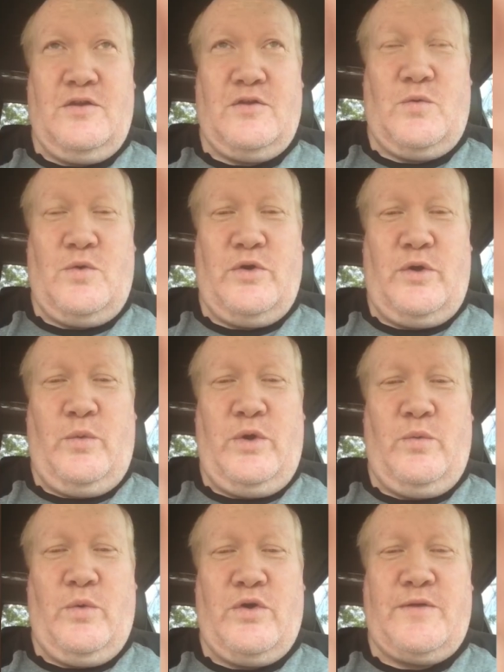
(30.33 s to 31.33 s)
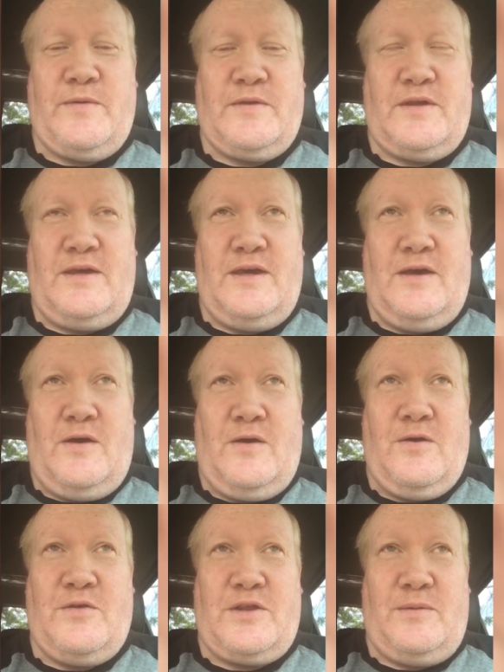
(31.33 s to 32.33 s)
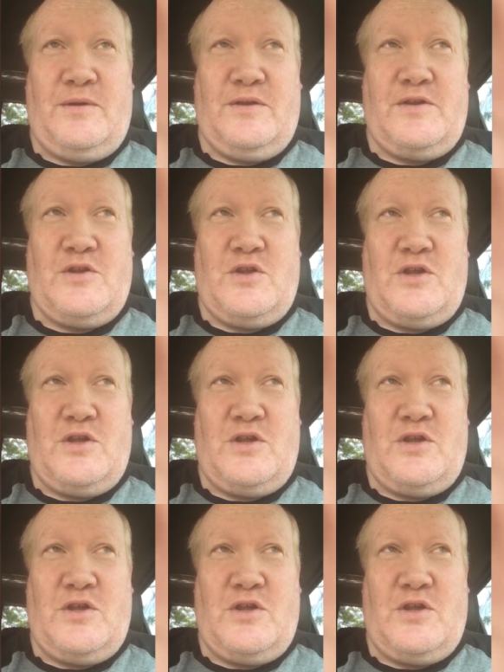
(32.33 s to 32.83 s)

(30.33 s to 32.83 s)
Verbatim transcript: Just wondering when we're supposed to get our stimulus